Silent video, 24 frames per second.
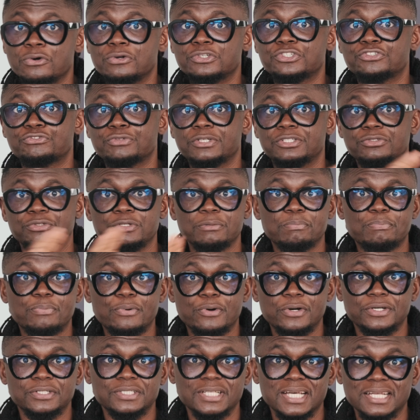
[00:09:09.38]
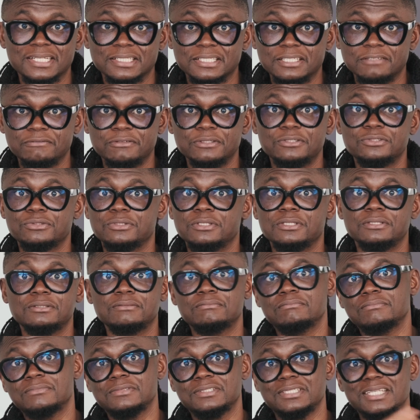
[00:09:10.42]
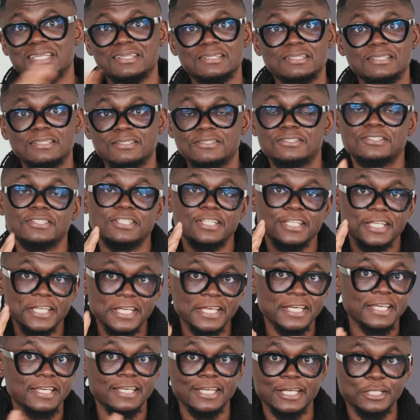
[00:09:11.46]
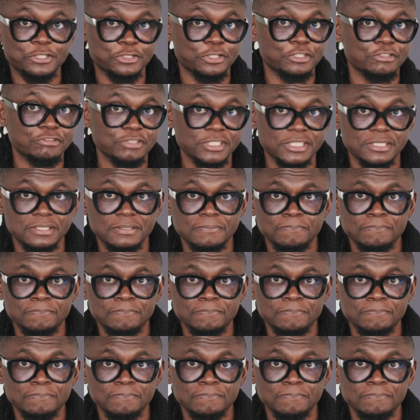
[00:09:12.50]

straight to the point and give it to the Technics EAH-A800.